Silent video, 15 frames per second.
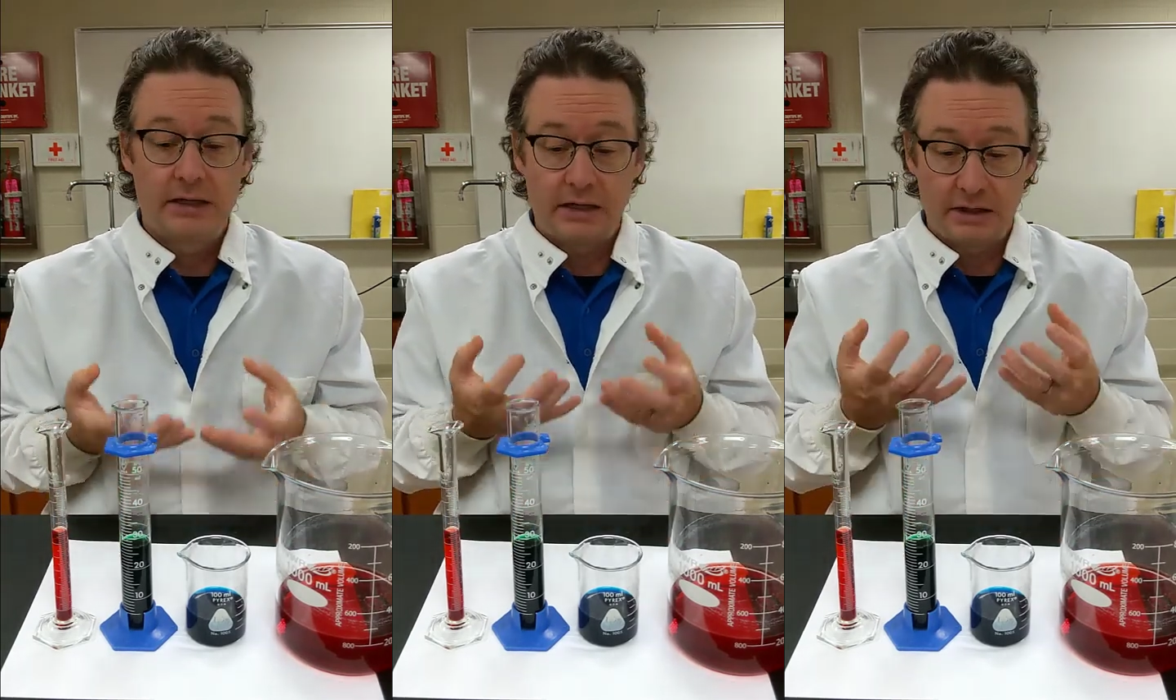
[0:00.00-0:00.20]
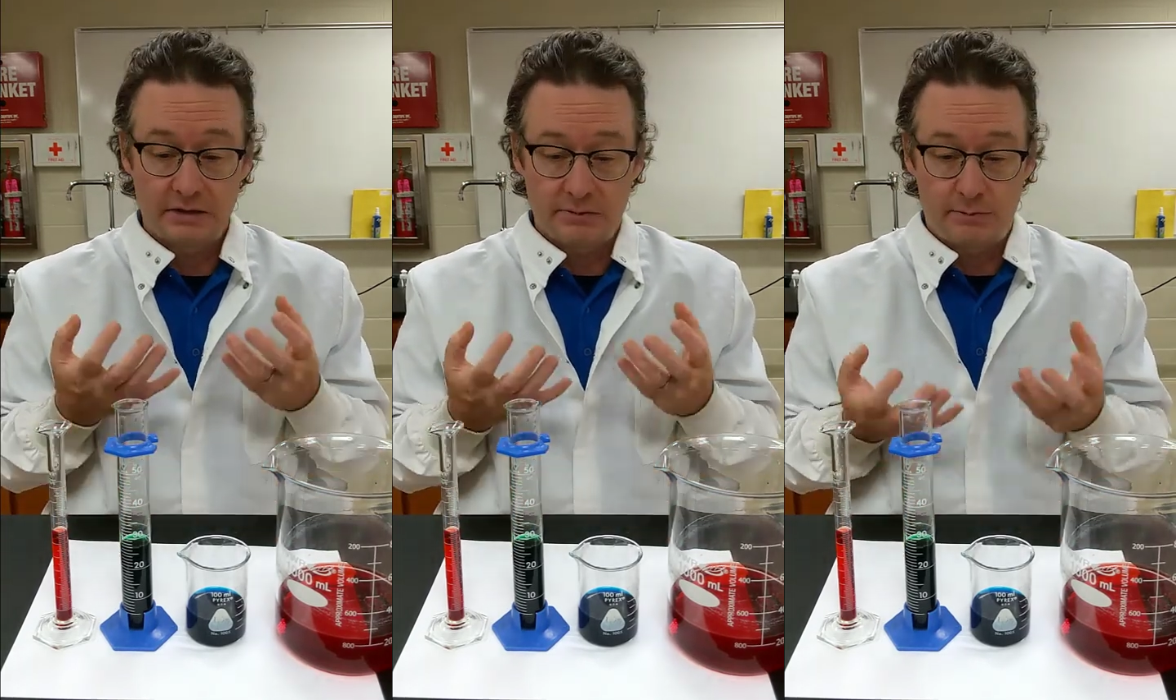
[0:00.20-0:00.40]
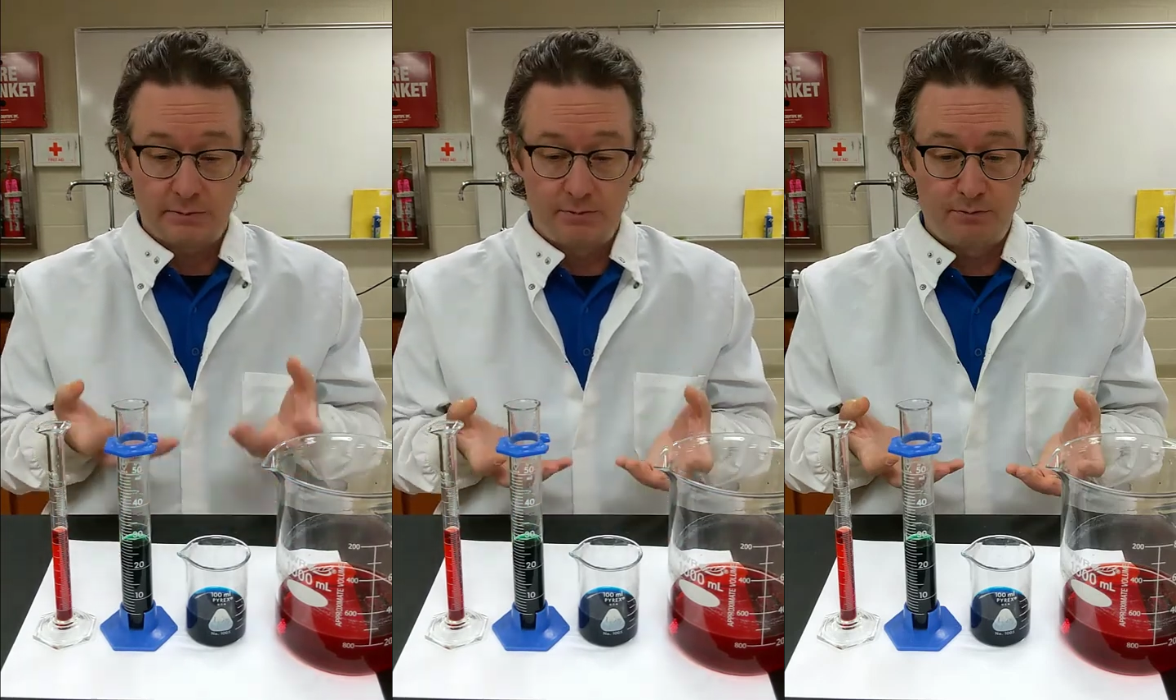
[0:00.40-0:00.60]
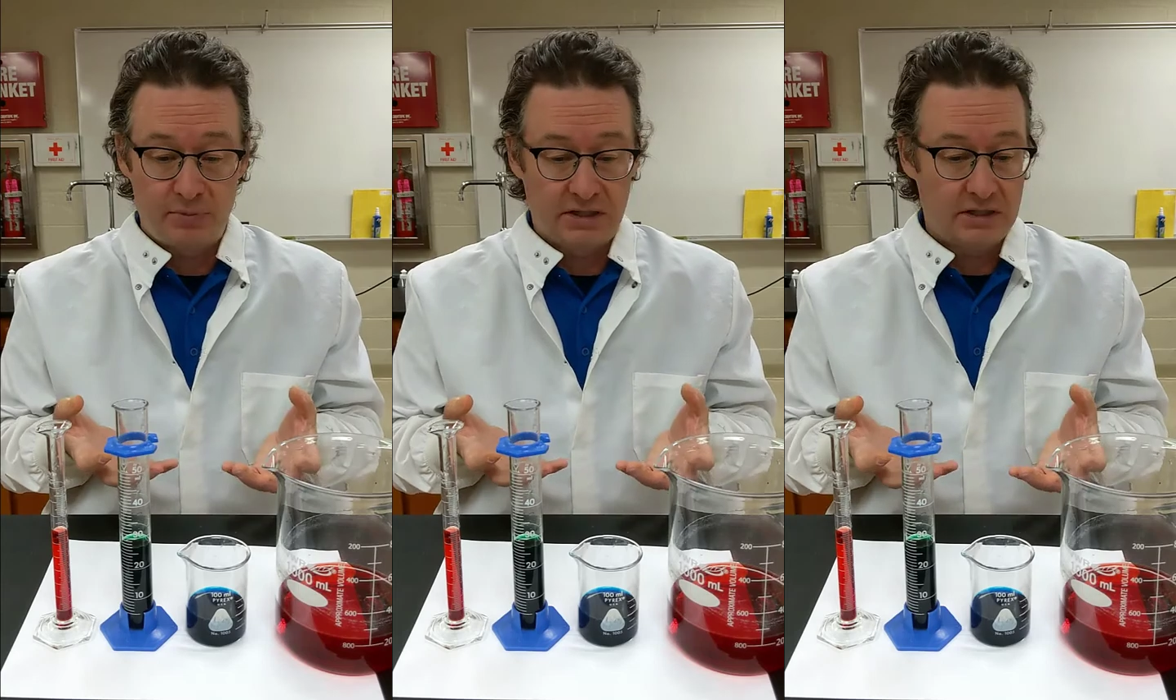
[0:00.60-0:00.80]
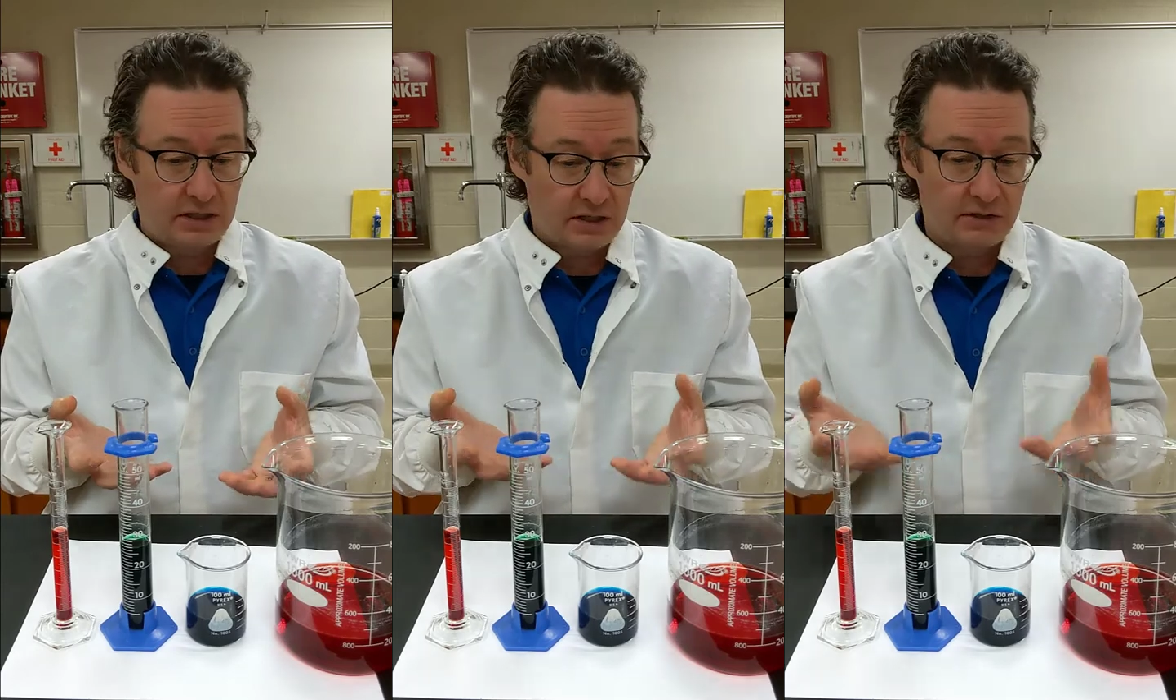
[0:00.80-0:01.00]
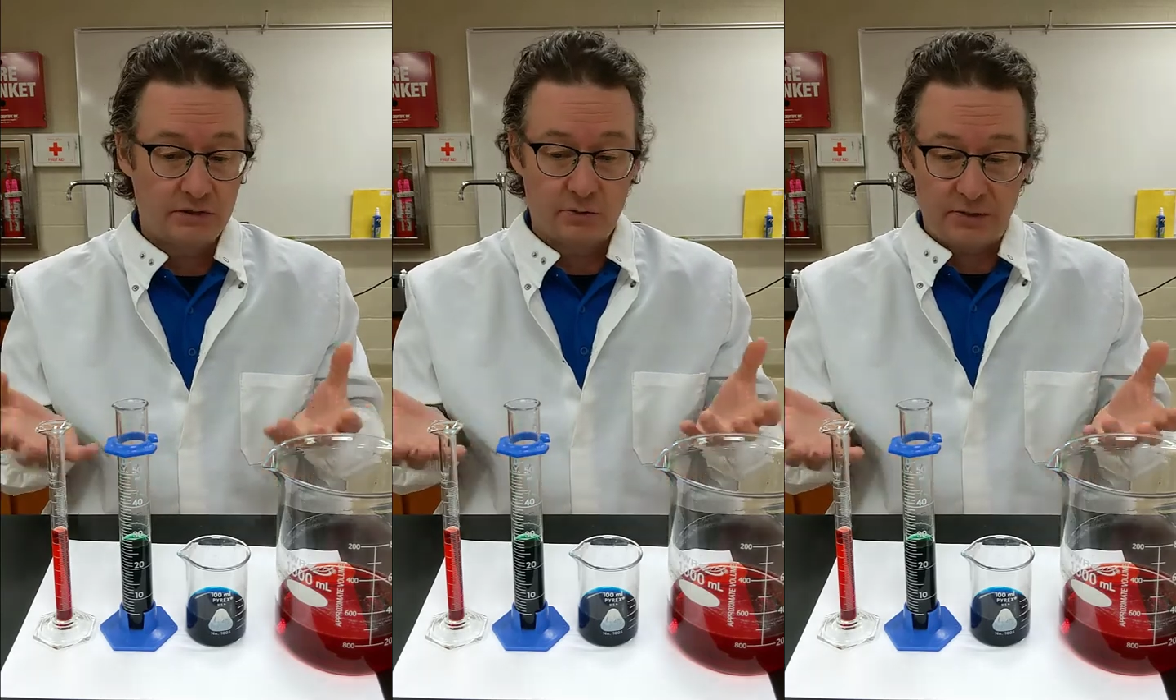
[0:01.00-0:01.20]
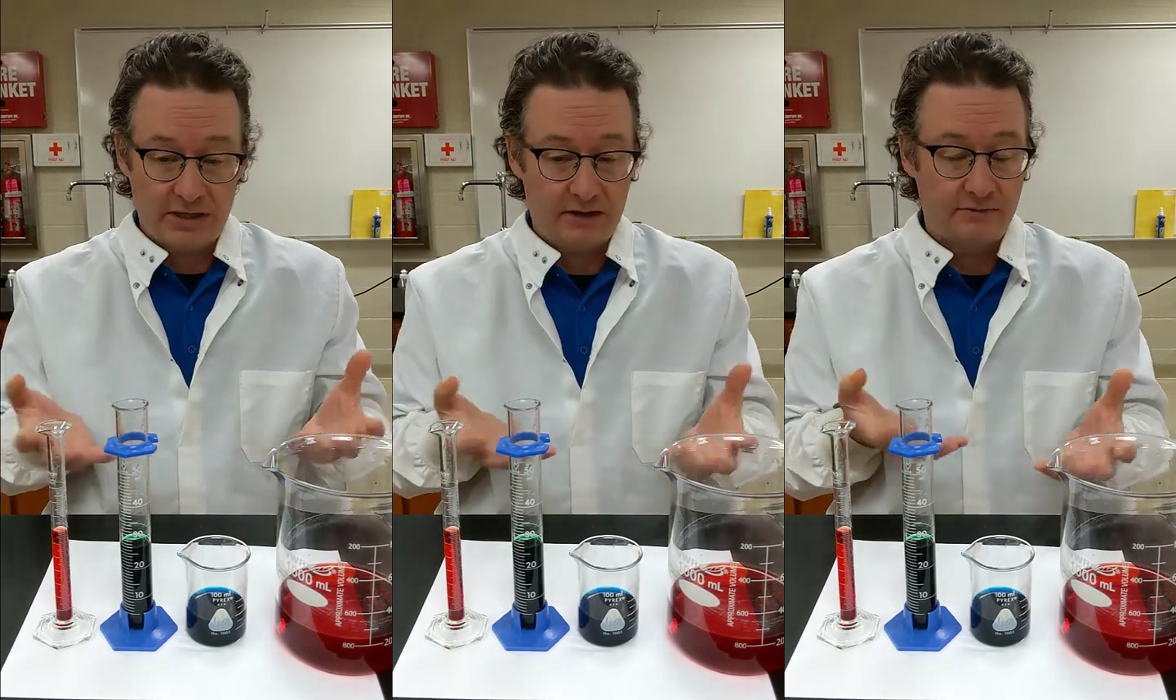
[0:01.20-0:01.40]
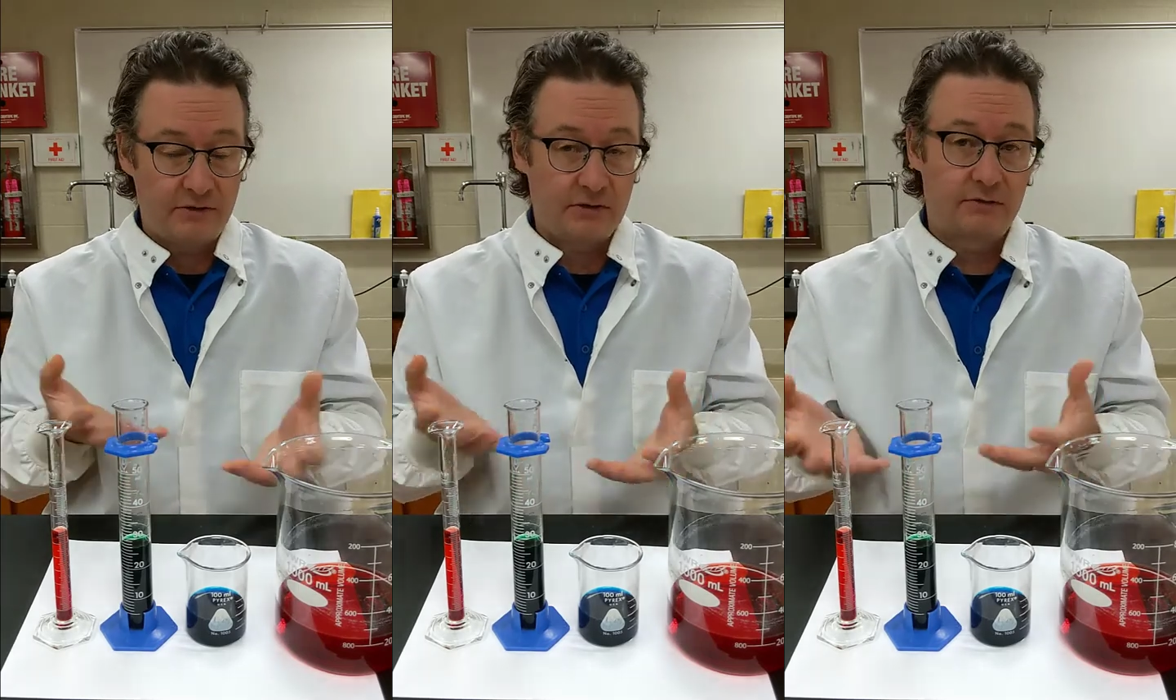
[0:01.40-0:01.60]
It's because we
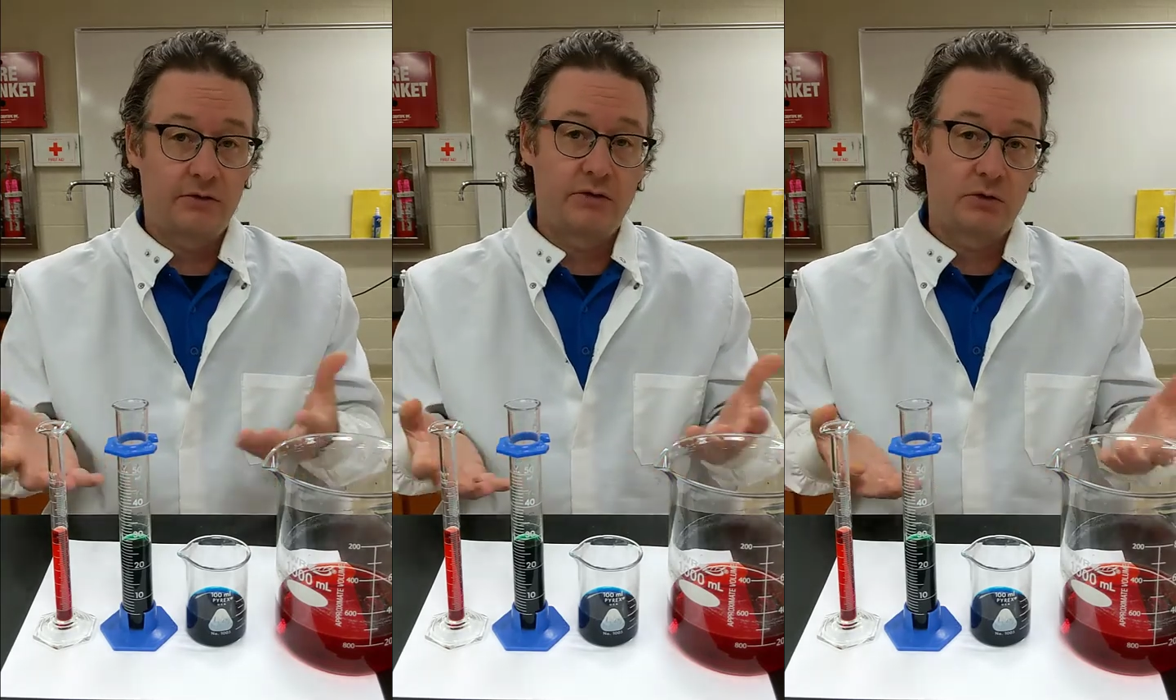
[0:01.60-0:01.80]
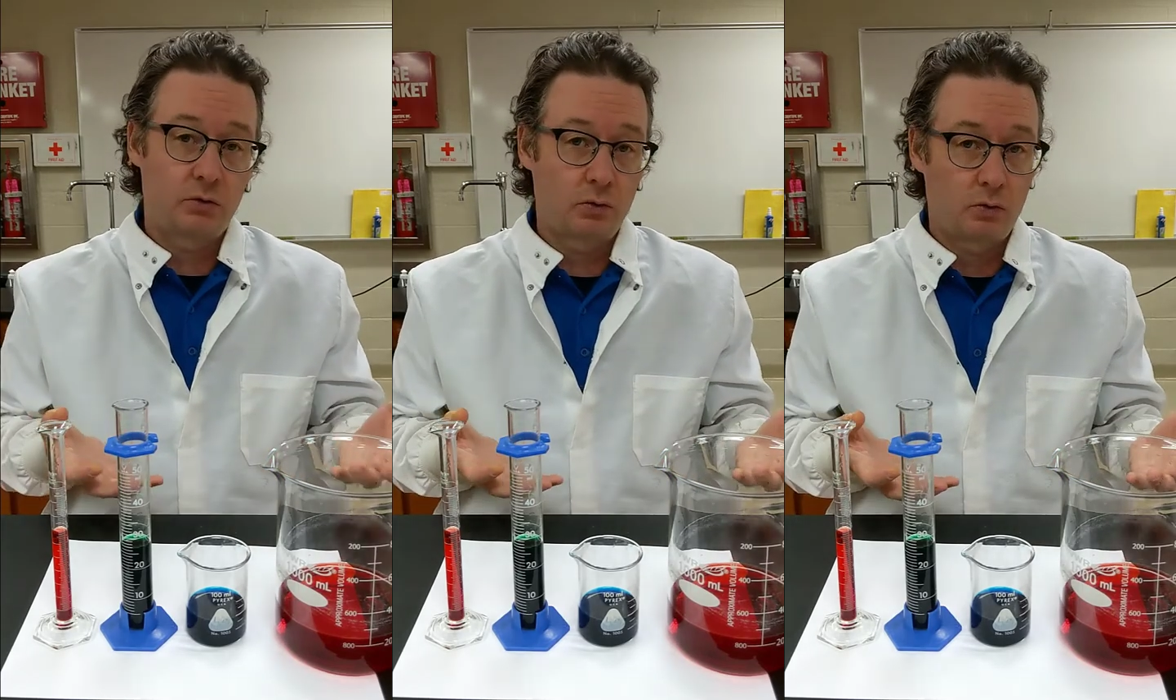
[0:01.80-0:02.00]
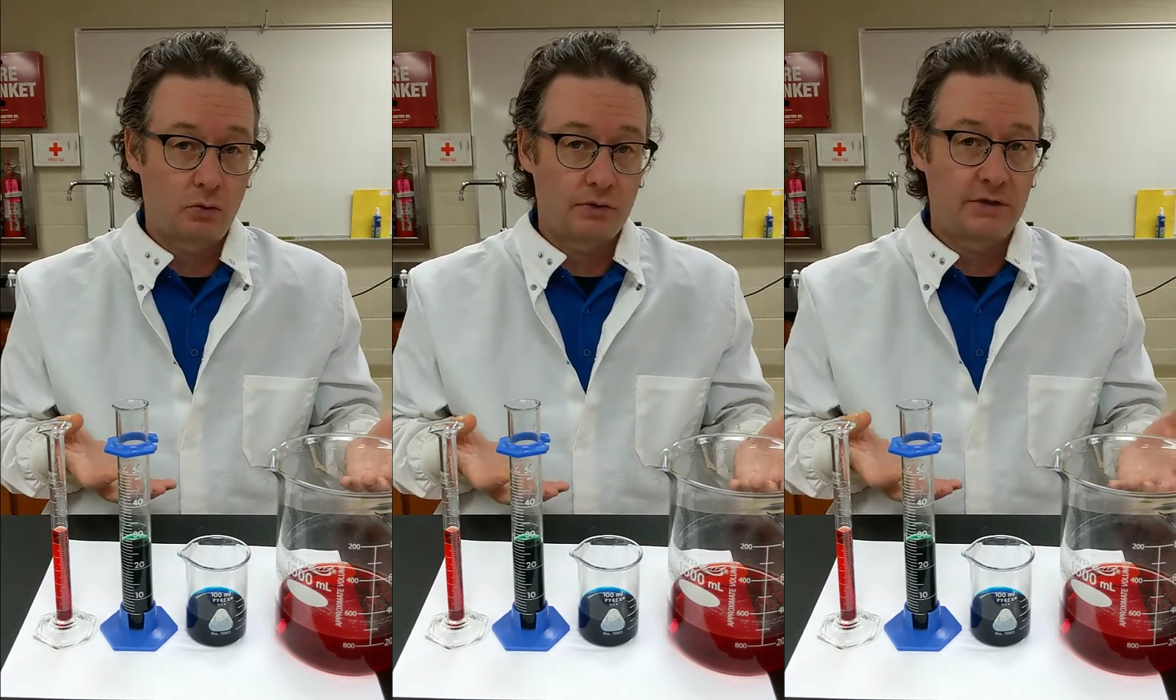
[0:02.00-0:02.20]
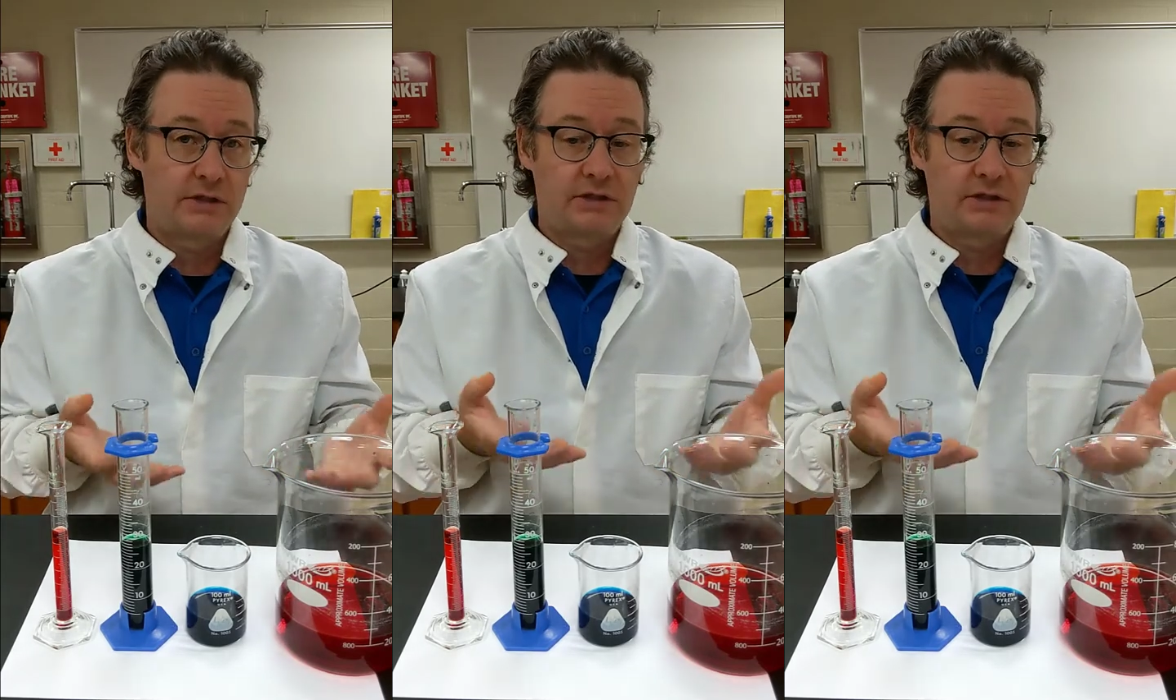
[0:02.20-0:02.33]
have different tools